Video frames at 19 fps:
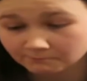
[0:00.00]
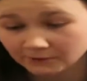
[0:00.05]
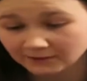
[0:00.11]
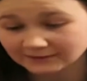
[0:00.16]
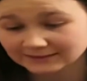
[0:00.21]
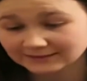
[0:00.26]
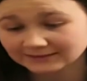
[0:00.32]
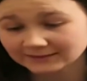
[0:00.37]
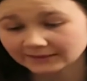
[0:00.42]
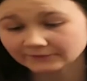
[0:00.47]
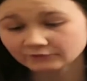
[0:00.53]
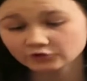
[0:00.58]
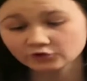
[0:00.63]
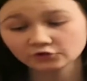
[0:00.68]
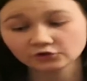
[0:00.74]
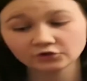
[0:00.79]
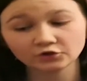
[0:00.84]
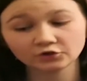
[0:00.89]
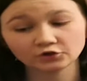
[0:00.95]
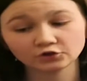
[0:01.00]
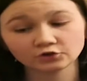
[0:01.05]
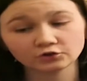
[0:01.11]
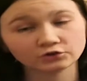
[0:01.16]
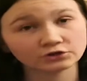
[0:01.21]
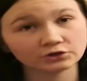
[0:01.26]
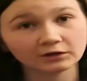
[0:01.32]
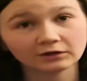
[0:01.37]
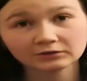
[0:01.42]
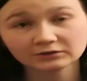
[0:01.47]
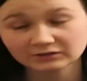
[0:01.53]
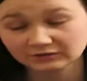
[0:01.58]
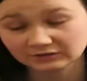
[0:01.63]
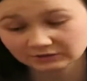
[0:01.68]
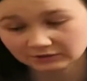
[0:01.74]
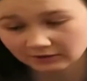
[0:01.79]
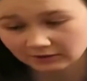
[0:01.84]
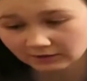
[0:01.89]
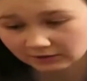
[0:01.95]
but instead of using the
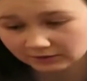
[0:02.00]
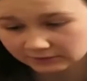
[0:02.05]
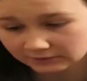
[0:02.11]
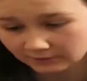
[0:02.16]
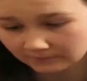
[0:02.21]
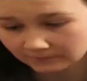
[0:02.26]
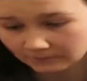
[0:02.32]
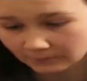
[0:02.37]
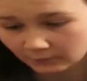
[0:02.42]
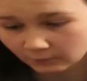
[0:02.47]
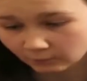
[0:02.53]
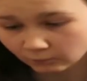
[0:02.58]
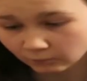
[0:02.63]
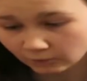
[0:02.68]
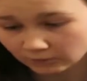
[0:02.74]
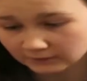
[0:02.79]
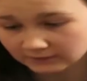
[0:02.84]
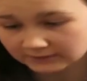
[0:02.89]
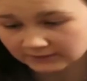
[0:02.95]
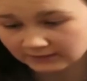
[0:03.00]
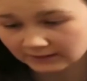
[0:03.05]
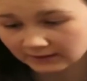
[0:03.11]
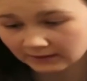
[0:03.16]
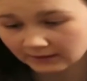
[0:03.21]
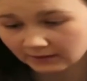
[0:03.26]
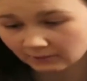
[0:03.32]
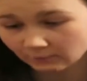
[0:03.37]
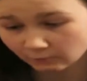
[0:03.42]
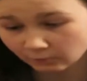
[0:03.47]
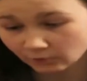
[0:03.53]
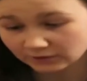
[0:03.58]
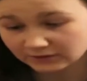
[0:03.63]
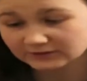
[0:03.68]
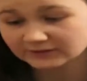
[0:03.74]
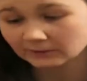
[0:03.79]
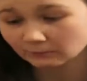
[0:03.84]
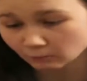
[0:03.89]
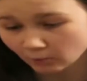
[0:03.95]
Cruciatus curse once
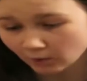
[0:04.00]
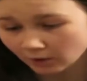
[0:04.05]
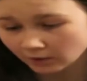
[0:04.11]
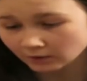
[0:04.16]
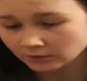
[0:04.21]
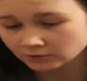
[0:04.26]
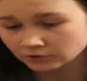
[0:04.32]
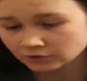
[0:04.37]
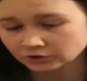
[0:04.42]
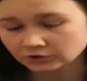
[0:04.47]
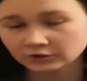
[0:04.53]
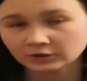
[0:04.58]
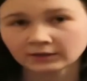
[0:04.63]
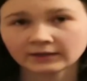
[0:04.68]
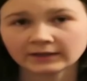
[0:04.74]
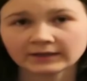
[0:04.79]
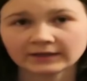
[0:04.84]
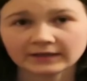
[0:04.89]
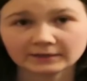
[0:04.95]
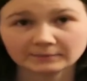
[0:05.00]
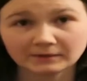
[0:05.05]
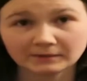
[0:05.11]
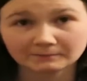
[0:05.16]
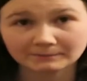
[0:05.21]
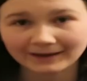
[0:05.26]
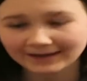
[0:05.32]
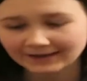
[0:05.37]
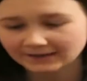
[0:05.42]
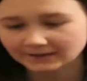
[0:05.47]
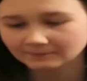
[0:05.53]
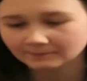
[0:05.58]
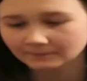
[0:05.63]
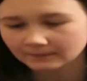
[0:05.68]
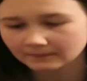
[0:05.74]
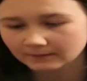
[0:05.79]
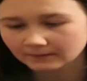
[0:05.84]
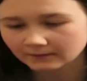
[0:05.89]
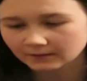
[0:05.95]
and watched him in pain,
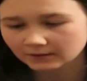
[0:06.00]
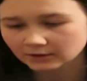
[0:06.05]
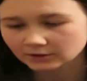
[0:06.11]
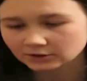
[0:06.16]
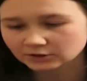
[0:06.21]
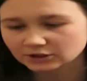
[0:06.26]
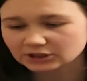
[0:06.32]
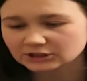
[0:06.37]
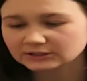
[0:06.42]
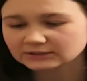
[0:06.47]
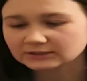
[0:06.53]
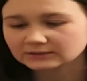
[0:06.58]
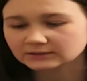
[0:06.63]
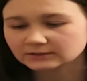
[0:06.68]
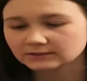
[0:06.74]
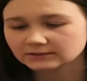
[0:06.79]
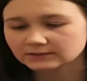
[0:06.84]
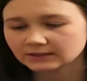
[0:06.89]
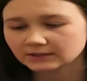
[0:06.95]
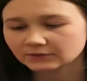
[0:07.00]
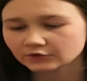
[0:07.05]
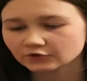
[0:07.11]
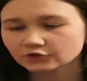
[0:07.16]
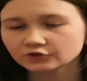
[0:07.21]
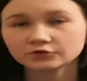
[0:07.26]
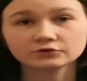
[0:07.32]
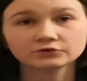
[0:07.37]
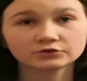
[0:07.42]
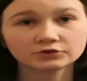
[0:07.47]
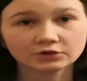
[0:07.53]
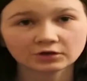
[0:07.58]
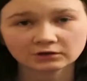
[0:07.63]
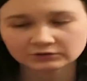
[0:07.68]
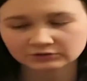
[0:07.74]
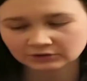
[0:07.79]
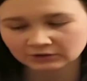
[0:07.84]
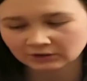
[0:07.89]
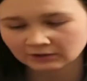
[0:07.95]
she did the
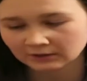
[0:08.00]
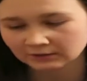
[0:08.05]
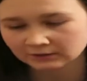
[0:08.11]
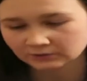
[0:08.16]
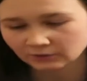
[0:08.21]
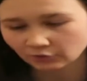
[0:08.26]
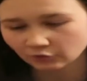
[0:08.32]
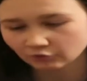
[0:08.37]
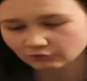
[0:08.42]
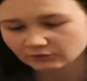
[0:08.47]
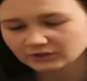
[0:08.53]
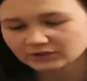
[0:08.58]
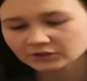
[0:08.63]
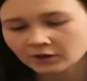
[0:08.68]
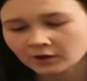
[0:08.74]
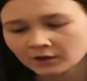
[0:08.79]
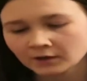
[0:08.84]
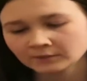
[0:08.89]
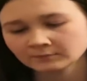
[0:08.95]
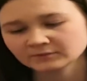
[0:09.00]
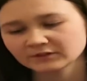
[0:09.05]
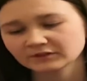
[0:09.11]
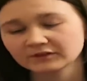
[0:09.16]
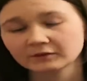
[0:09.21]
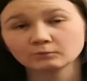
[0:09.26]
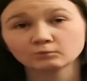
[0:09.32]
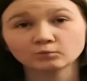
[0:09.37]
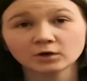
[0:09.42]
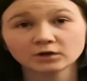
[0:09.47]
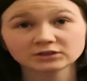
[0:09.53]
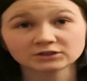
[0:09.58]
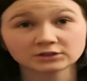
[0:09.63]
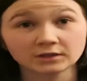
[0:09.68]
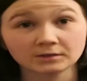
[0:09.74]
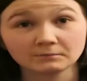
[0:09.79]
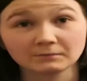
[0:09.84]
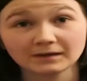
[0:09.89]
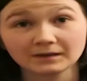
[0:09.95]
Cruciatus curse 3 times, then watched
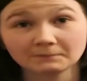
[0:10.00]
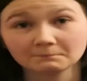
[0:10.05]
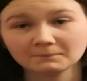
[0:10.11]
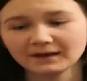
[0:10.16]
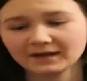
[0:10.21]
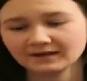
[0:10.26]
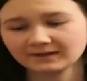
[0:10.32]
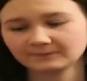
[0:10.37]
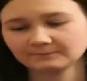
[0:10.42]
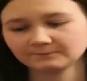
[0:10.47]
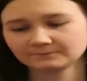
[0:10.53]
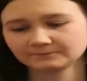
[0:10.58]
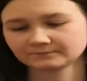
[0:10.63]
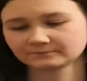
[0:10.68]
him in pain.